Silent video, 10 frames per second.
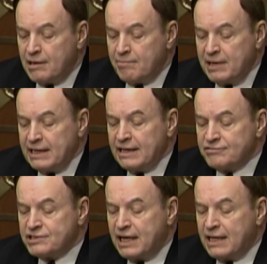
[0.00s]
Many
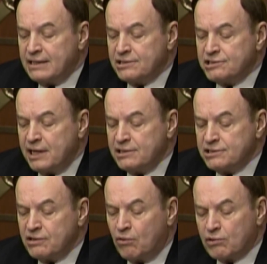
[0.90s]
have said that
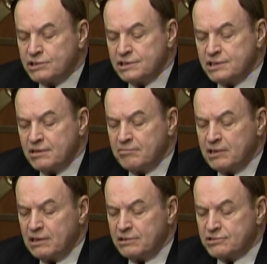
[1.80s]
changing horses in the
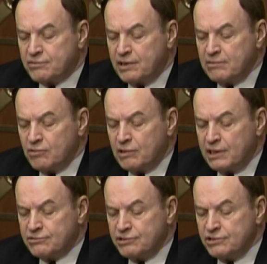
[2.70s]
middle of the stream will
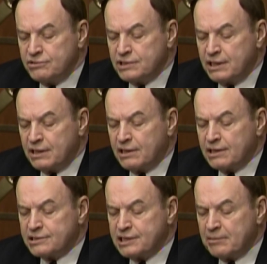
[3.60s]
introduce an
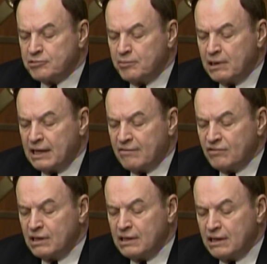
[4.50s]
unacceptable
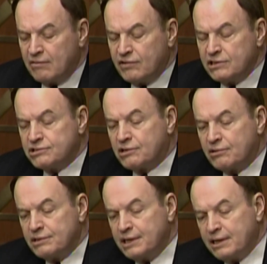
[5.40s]
level of
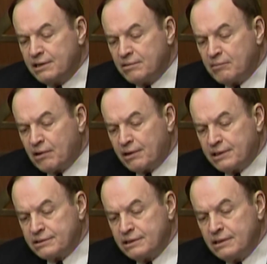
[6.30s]
uncertainty into the
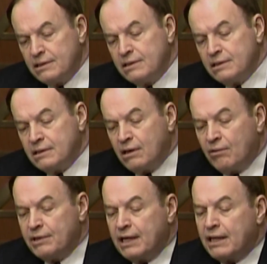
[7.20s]
markets.
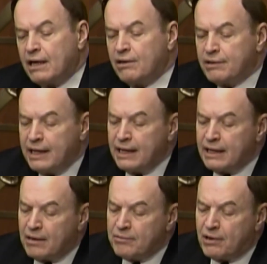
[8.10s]
On the other
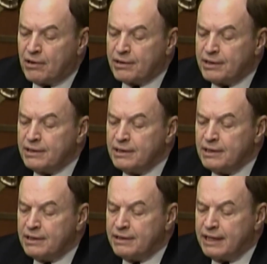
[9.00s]
hand, I would argue
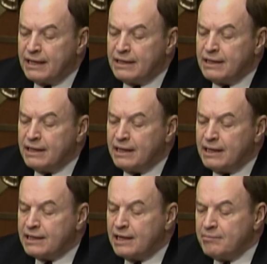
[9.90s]
that
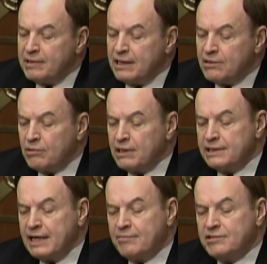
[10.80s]
it can be equally
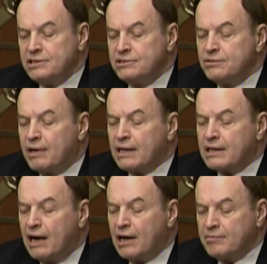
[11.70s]
damaging to our
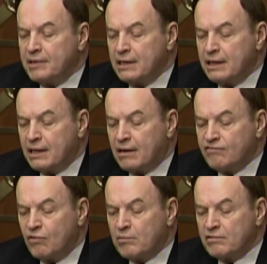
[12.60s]
economy and our
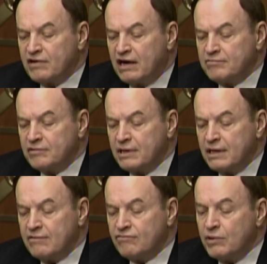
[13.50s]
form of government
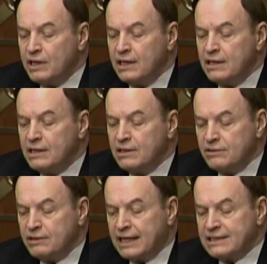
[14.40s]
if we,
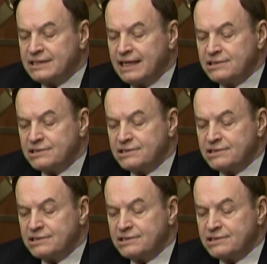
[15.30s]
the United States